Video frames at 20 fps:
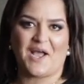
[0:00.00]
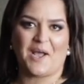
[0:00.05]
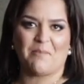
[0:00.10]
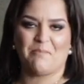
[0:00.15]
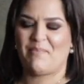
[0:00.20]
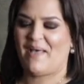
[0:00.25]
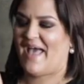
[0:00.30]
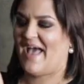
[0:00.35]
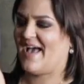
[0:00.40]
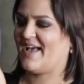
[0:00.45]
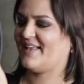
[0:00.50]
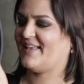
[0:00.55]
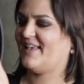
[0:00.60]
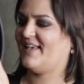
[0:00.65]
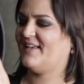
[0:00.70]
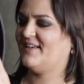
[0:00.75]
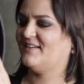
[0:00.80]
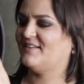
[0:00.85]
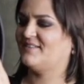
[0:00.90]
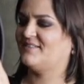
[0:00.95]
I'm
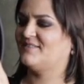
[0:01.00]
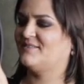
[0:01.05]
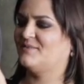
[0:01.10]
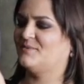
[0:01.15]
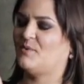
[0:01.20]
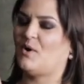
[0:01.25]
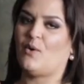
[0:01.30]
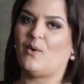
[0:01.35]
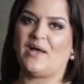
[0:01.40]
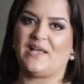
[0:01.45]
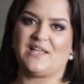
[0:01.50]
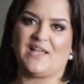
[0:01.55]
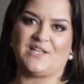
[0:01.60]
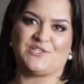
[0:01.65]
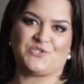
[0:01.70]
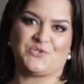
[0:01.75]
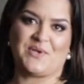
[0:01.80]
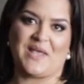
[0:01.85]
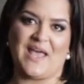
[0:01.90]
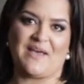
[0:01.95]
packing. Well, I
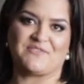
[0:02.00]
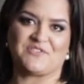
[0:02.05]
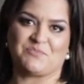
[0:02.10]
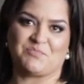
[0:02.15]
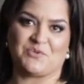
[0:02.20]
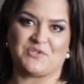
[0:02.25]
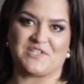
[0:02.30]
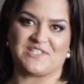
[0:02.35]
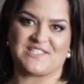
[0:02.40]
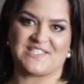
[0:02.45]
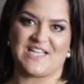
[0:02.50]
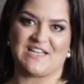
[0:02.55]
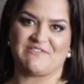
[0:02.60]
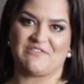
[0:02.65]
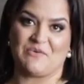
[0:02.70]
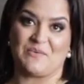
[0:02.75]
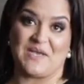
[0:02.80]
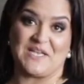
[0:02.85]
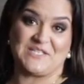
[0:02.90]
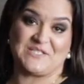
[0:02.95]
do have to put the
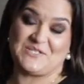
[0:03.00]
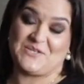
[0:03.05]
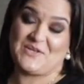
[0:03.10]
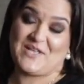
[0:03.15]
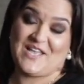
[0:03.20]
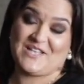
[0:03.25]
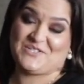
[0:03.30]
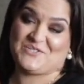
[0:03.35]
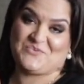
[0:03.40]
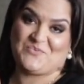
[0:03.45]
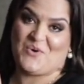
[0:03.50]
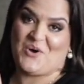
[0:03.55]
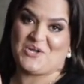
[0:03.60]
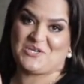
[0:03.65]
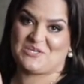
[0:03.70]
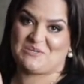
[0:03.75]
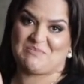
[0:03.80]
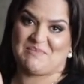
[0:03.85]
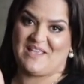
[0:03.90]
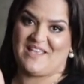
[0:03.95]
stuff away so you get to
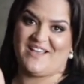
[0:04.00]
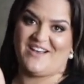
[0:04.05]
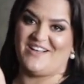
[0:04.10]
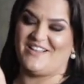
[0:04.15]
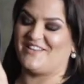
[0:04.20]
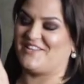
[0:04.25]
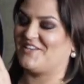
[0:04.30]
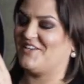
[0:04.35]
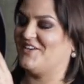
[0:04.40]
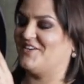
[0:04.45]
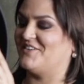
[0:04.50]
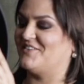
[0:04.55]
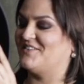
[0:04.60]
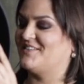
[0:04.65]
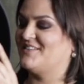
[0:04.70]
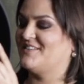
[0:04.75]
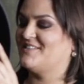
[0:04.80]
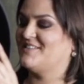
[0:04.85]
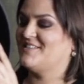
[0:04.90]
watch me on the go.